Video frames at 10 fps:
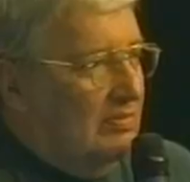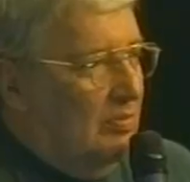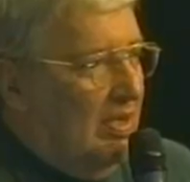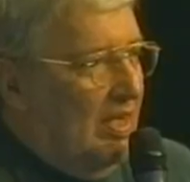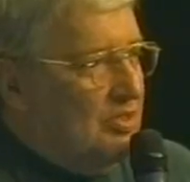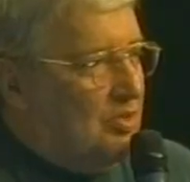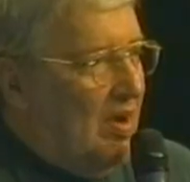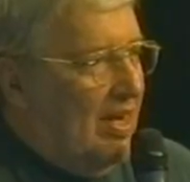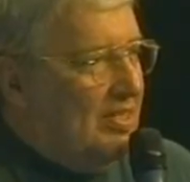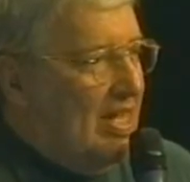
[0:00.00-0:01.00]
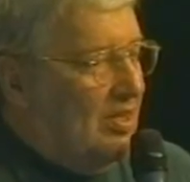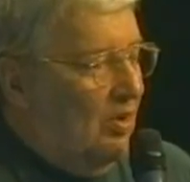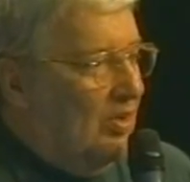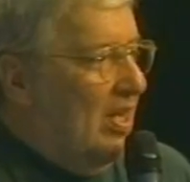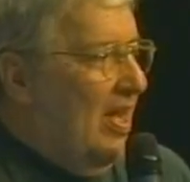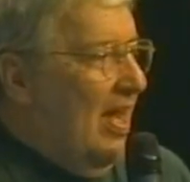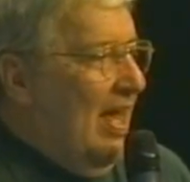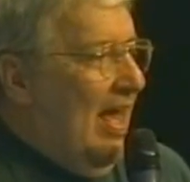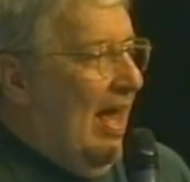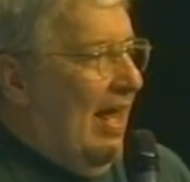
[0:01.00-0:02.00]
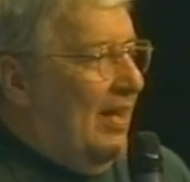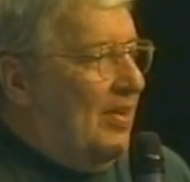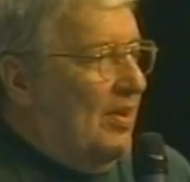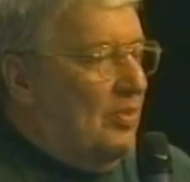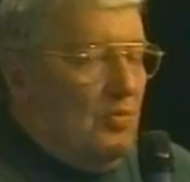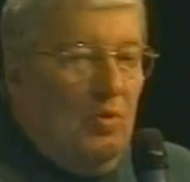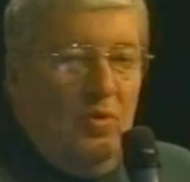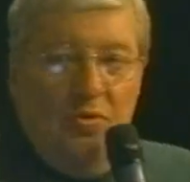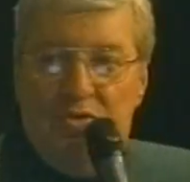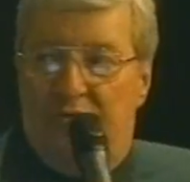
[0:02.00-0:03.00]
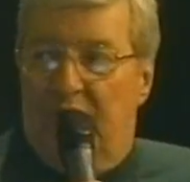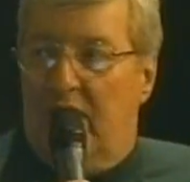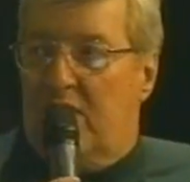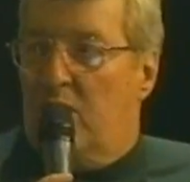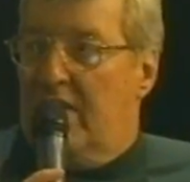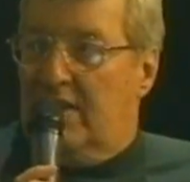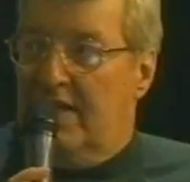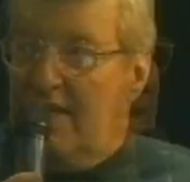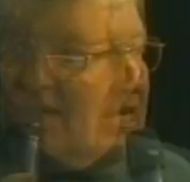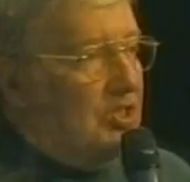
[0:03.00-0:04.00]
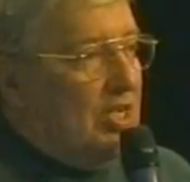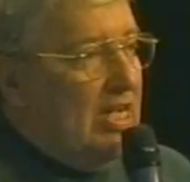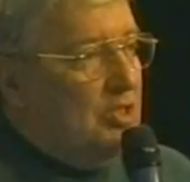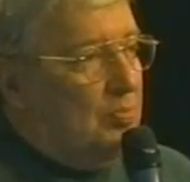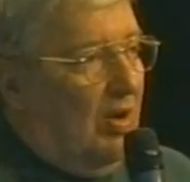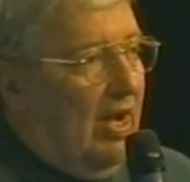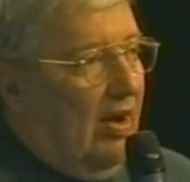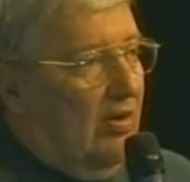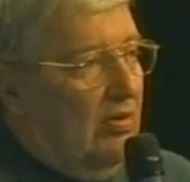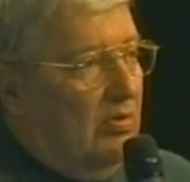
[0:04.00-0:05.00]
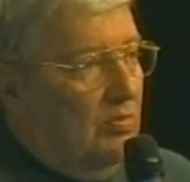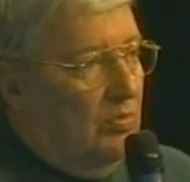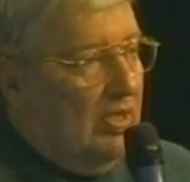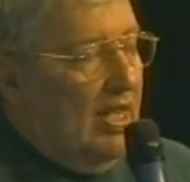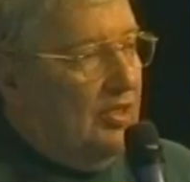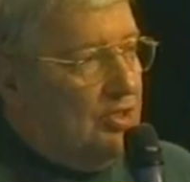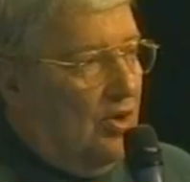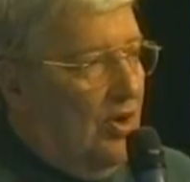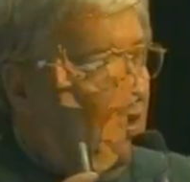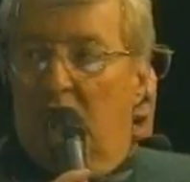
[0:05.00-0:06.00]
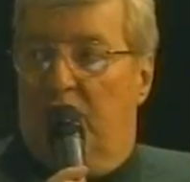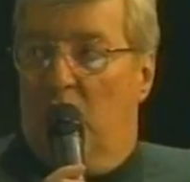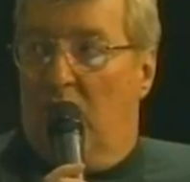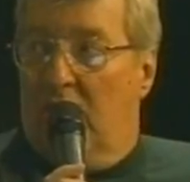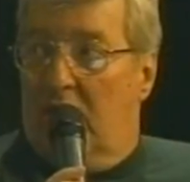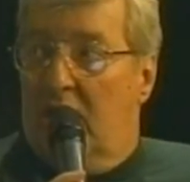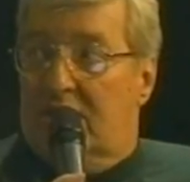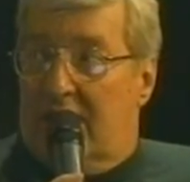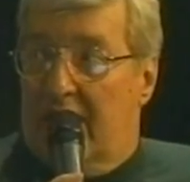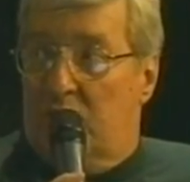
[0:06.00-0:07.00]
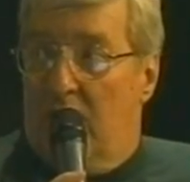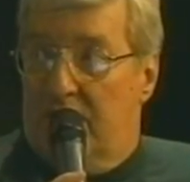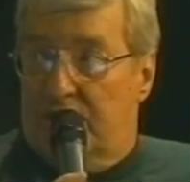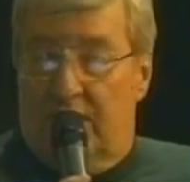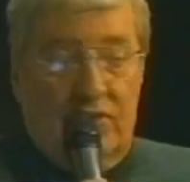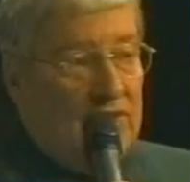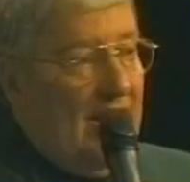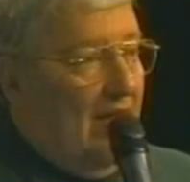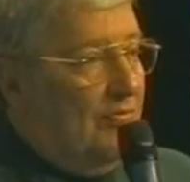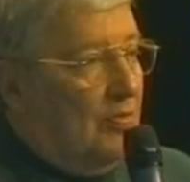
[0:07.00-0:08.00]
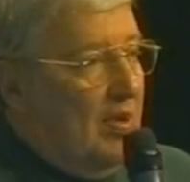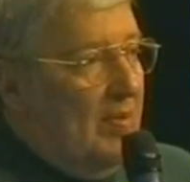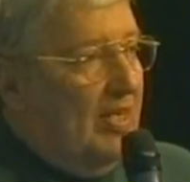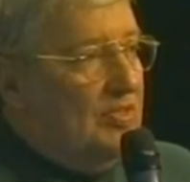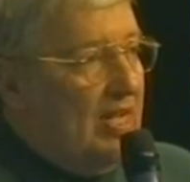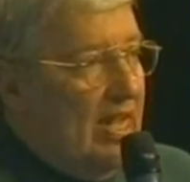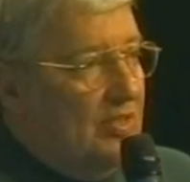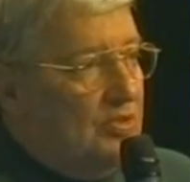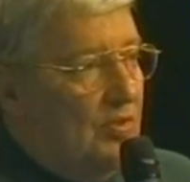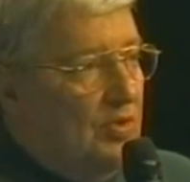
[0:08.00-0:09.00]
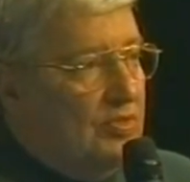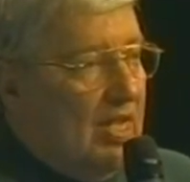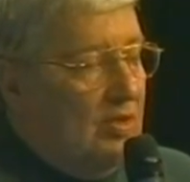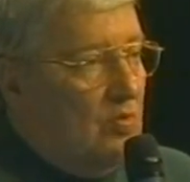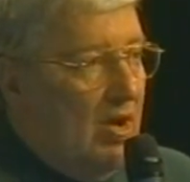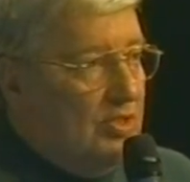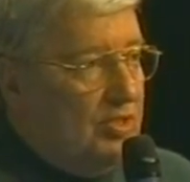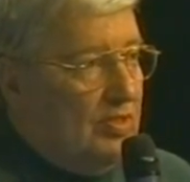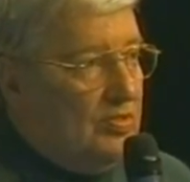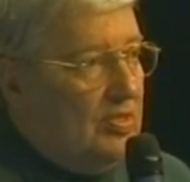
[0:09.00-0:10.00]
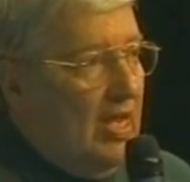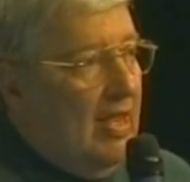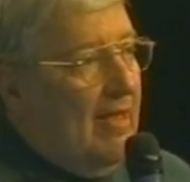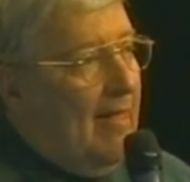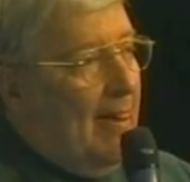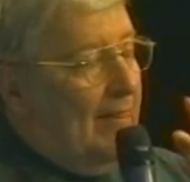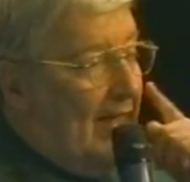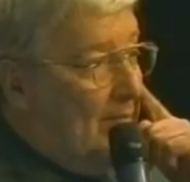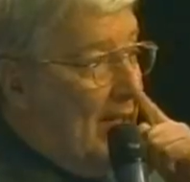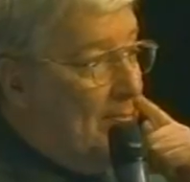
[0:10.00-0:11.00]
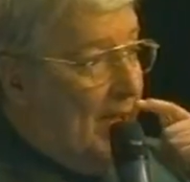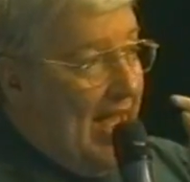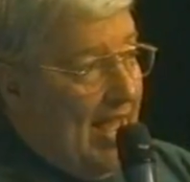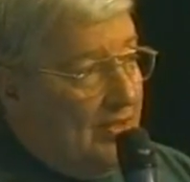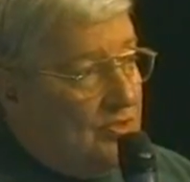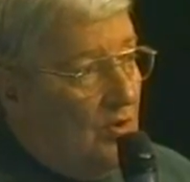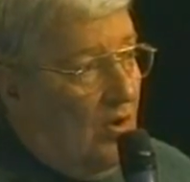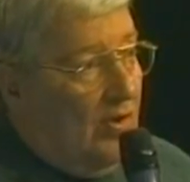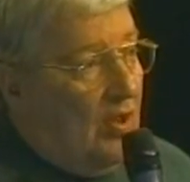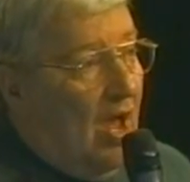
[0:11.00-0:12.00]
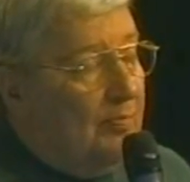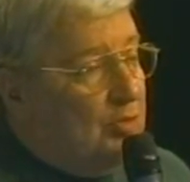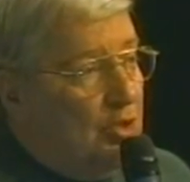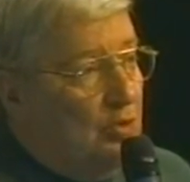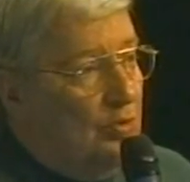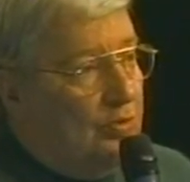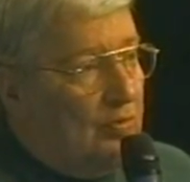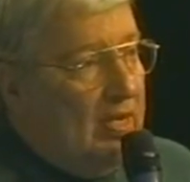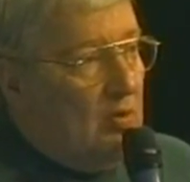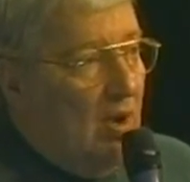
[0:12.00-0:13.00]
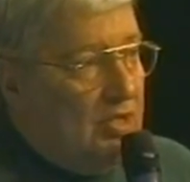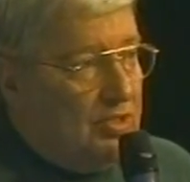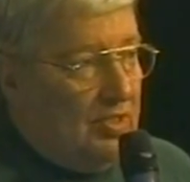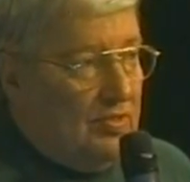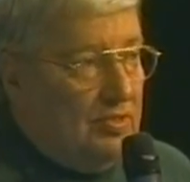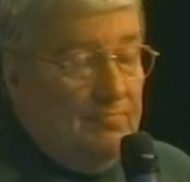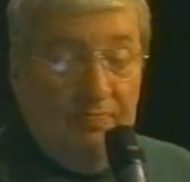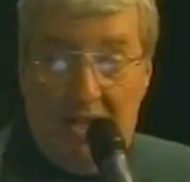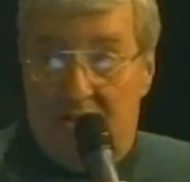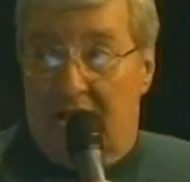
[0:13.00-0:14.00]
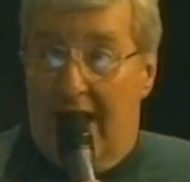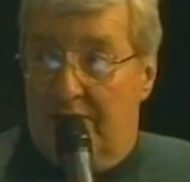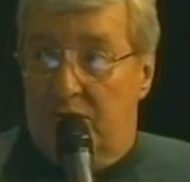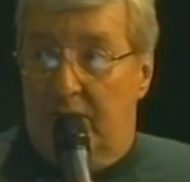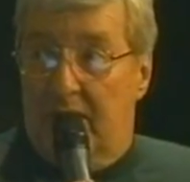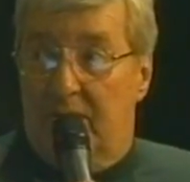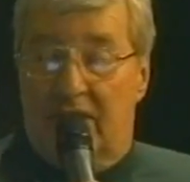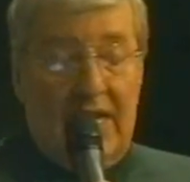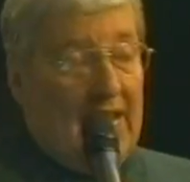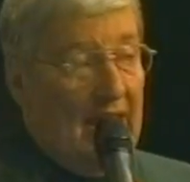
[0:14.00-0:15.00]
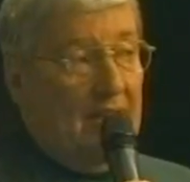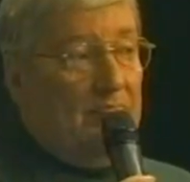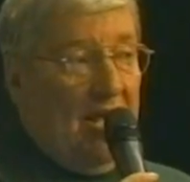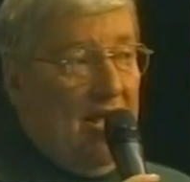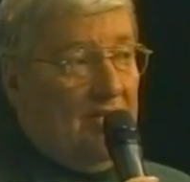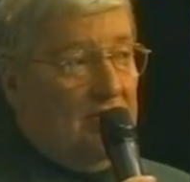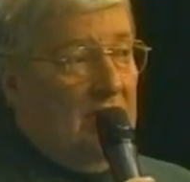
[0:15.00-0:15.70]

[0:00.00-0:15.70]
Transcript: let's try to take a look at uh, the rules very quickly. Each, each player will get a turn for 10 questions. They have three minutes to answer those 10 questions. They may pass on up to three questions. Doesn't have to be, but they can pass